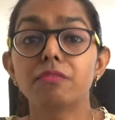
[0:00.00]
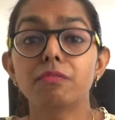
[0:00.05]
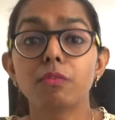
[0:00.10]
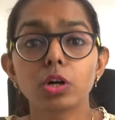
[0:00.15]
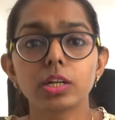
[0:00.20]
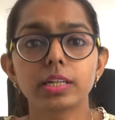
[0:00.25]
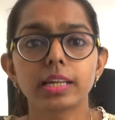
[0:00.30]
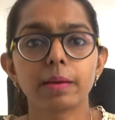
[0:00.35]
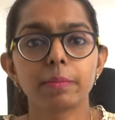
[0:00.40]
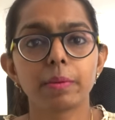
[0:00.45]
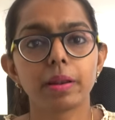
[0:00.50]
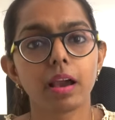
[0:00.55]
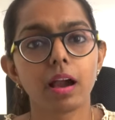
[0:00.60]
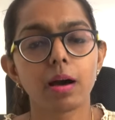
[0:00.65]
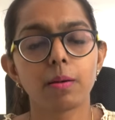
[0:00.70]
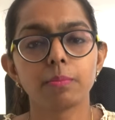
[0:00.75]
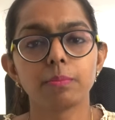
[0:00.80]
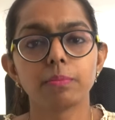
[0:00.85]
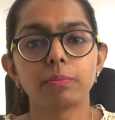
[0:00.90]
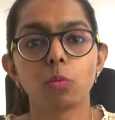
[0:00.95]
full-time
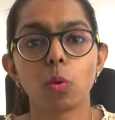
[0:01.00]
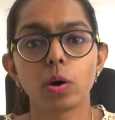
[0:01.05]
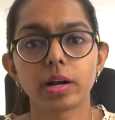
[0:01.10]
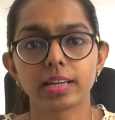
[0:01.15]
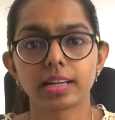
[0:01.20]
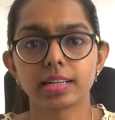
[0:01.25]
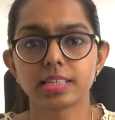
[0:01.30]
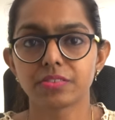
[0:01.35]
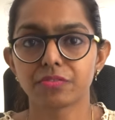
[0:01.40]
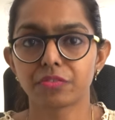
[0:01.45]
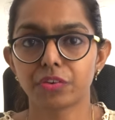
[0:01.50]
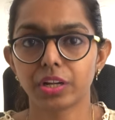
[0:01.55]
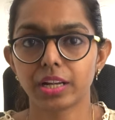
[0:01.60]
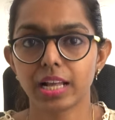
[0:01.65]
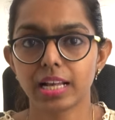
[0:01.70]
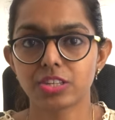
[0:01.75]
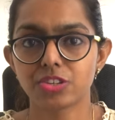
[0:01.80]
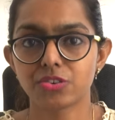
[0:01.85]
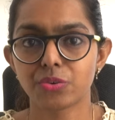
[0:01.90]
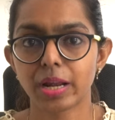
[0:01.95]
income working as a
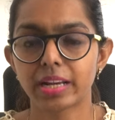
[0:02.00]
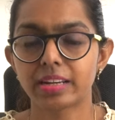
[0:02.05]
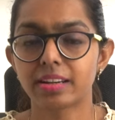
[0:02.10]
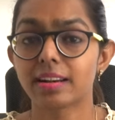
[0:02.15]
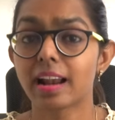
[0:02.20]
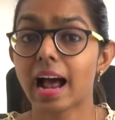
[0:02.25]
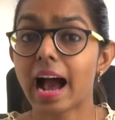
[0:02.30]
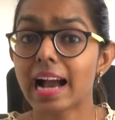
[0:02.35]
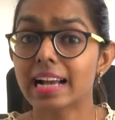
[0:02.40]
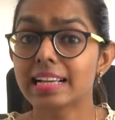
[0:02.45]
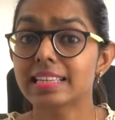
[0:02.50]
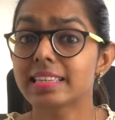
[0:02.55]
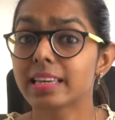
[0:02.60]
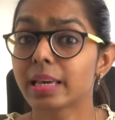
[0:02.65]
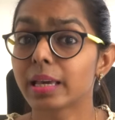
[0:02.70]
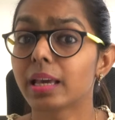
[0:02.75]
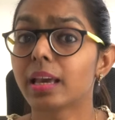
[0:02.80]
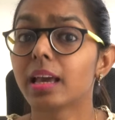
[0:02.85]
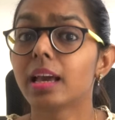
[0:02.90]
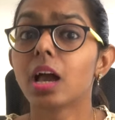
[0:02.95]
freelance writer, I
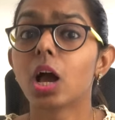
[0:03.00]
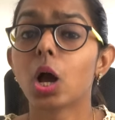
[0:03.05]
say